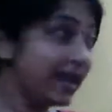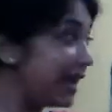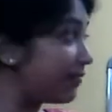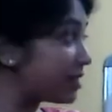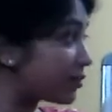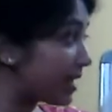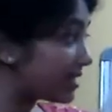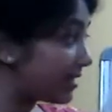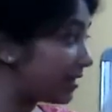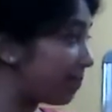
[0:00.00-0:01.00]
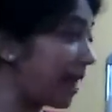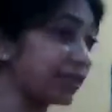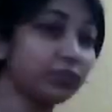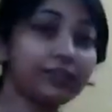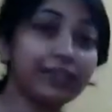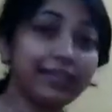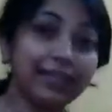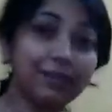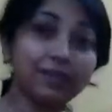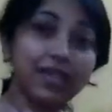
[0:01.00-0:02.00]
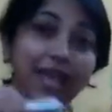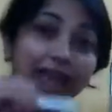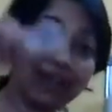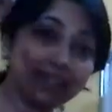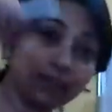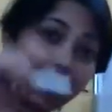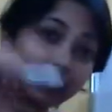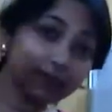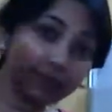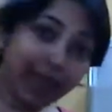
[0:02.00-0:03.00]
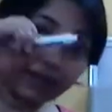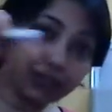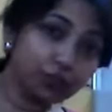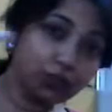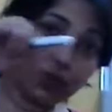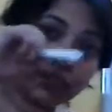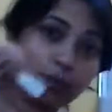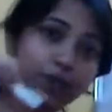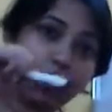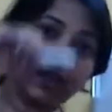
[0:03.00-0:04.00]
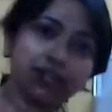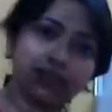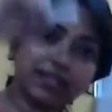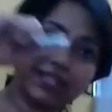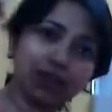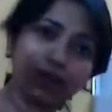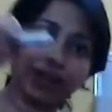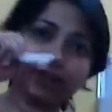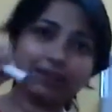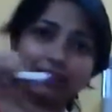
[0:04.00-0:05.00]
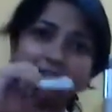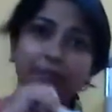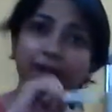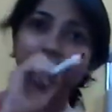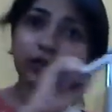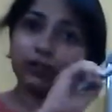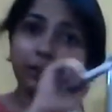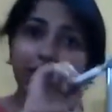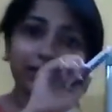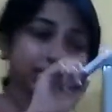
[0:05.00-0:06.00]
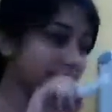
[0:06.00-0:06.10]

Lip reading: it was tracing the path of an ellipse, and its magnitude was going on increasing or decreasing depending on the path.